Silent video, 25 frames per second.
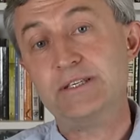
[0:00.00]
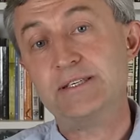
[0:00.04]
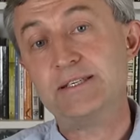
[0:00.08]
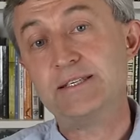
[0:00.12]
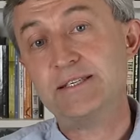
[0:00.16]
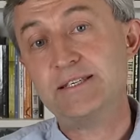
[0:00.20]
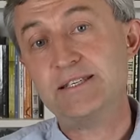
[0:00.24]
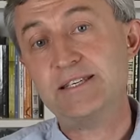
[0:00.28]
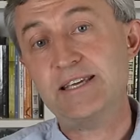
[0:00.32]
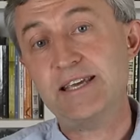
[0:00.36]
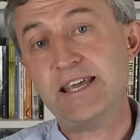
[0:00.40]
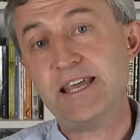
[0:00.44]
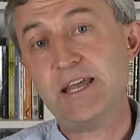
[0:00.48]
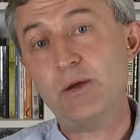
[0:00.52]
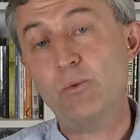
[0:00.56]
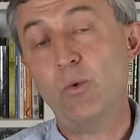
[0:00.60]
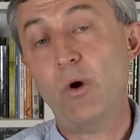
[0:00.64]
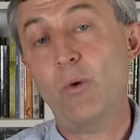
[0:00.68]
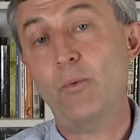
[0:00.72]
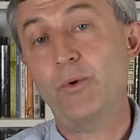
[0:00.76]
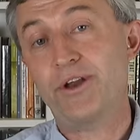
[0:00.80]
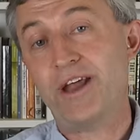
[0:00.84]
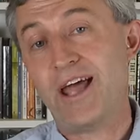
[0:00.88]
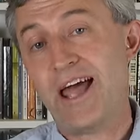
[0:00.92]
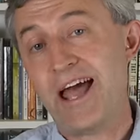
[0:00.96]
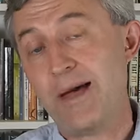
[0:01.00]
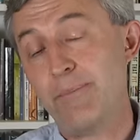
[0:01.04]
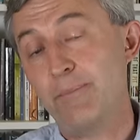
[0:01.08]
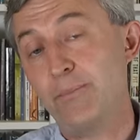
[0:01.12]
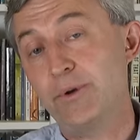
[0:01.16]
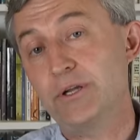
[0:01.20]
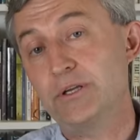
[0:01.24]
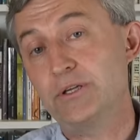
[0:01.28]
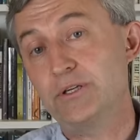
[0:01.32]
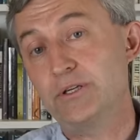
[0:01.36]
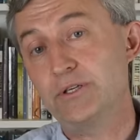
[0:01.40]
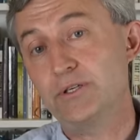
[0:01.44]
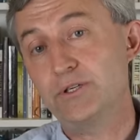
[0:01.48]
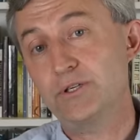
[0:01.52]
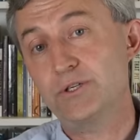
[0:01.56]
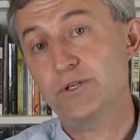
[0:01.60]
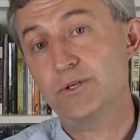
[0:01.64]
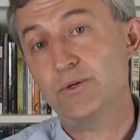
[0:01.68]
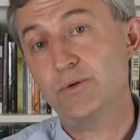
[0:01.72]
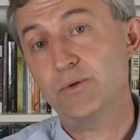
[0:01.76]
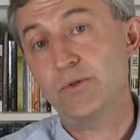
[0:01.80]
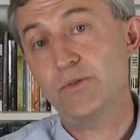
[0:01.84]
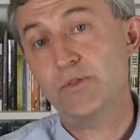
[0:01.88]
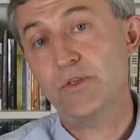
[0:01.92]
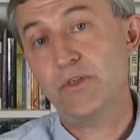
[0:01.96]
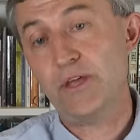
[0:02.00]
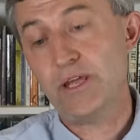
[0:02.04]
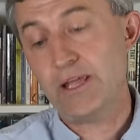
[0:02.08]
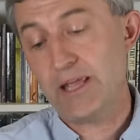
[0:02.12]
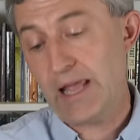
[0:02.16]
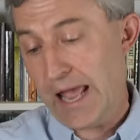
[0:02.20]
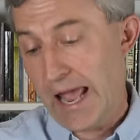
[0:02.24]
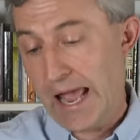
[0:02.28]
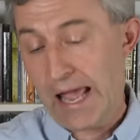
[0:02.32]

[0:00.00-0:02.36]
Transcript: see what would happen to the